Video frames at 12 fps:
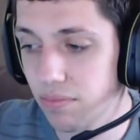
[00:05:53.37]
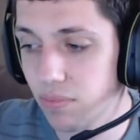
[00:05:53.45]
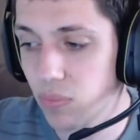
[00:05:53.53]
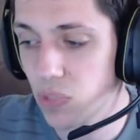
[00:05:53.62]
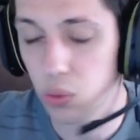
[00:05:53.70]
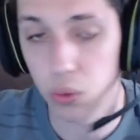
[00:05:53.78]

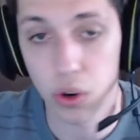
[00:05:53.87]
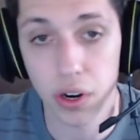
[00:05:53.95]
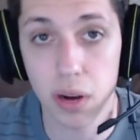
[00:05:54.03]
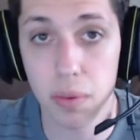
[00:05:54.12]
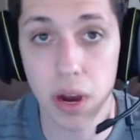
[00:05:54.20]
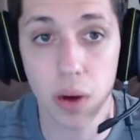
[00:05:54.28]
worried
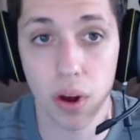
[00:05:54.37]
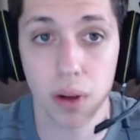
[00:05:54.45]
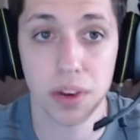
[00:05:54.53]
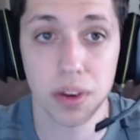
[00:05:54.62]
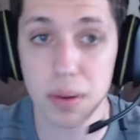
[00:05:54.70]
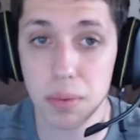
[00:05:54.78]
about what I'm
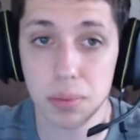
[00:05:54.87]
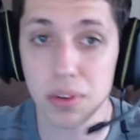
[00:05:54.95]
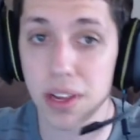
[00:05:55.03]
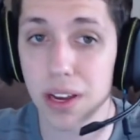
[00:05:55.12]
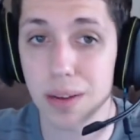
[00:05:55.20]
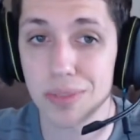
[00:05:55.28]
going to be
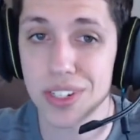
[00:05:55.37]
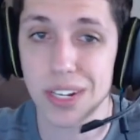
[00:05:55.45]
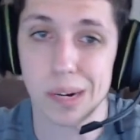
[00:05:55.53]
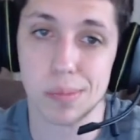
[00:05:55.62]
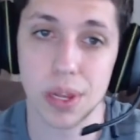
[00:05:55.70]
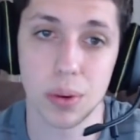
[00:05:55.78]
playing. I'm just going to
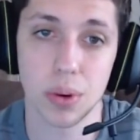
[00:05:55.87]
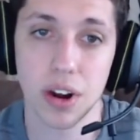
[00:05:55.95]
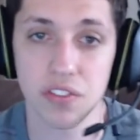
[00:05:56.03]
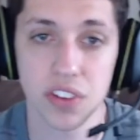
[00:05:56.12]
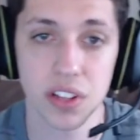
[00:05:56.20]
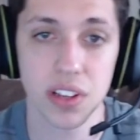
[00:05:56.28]
play what I
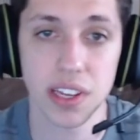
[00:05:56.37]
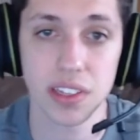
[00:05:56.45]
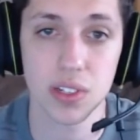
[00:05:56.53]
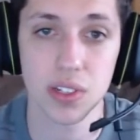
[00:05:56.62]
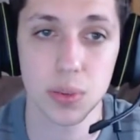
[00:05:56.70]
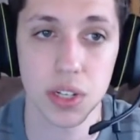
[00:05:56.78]
feel like
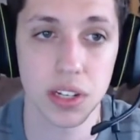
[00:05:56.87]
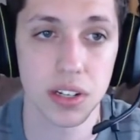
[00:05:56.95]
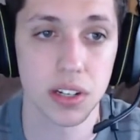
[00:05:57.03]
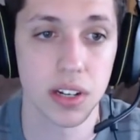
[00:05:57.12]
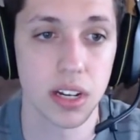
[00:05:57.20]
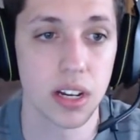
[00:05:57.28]
this week
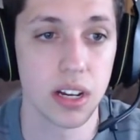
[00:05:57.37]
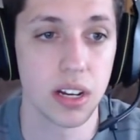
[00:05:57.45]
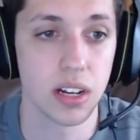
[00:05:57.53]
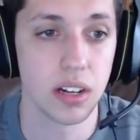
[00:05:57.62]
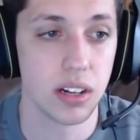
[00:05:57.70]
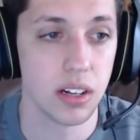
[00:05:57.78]

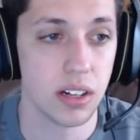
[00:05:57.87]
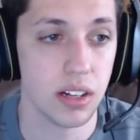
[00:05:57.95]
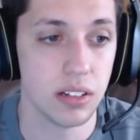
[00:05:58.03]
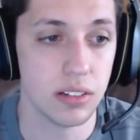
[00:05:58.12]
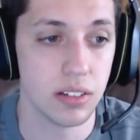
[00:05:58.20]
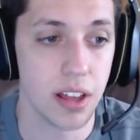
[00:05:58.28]

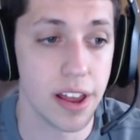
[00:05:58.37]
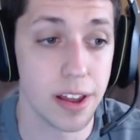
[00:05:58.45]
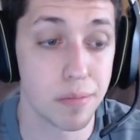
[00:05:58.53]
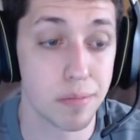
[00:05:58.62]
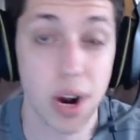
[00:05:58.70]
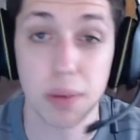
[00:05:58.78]
and
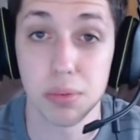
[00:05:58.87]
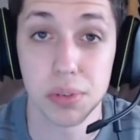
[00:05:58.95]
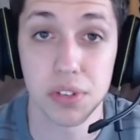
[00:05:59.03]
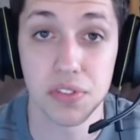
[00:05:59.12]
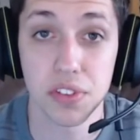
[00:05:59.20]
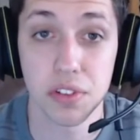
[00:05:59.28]
probably
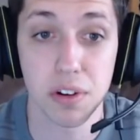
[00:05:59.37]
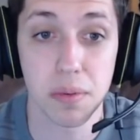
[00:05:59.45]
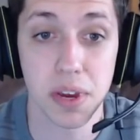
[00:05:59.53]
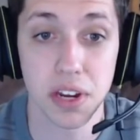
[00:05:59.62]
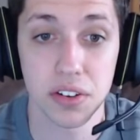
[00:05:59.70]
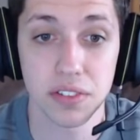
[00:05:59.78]
for the
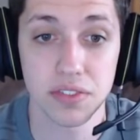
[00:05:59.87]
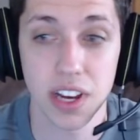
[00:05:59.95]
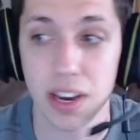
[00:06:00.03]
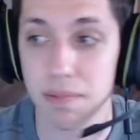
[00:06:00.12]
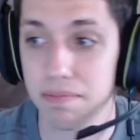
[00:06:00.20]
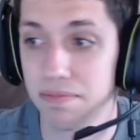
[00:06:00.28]
remainder of time.
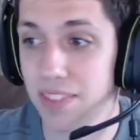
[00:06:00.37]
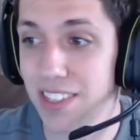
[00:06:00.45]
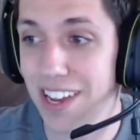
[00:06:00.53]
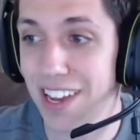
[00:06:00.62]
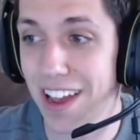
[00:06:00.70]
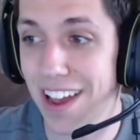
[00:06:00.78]

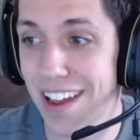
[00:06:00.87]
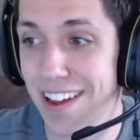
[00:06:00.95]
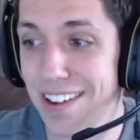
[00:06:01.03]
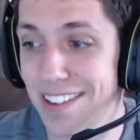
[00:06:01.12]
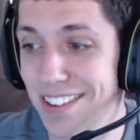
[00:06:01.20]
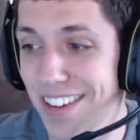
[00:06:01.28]

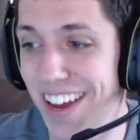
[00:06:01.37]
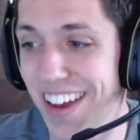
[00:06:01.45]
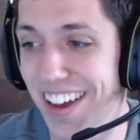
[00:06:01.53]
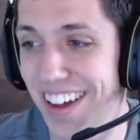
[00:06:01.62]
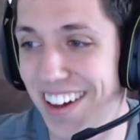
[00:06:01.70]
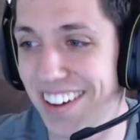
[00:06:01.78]
And
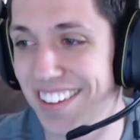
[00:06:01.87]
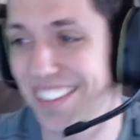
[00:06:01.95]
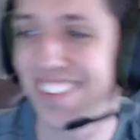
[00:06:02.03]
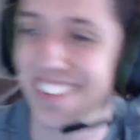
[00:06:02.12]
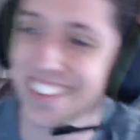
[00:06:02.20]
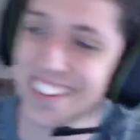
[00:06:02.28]
yeah.
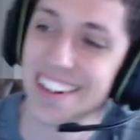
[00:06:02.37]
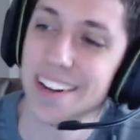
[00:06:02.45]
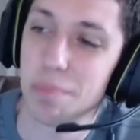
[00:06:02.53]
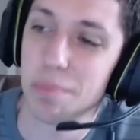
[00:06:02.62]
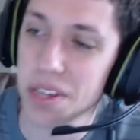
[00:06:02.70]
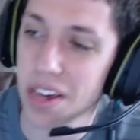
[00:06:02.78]

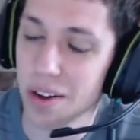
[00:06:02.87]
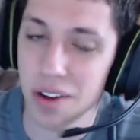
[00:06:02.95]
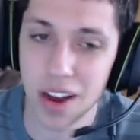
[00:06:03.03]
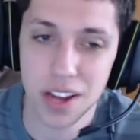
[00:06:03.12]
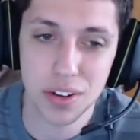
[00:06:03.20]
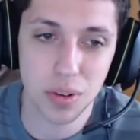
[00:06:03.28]
But yeah, I
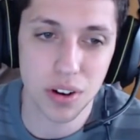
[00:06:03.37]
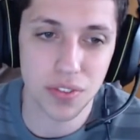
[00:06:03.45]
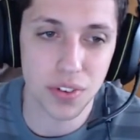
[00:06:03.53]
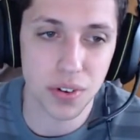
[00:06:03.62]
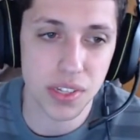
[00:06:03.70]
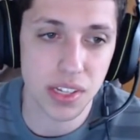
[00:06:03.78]
do want to
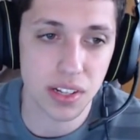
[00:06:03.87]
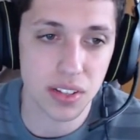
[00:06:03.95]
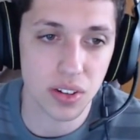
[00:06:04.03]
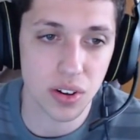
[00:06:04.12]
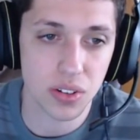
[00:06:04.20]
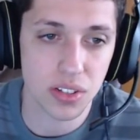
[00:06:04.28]
focus on
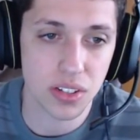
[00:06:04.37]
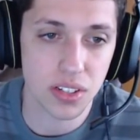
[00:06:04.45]
Star Citizen a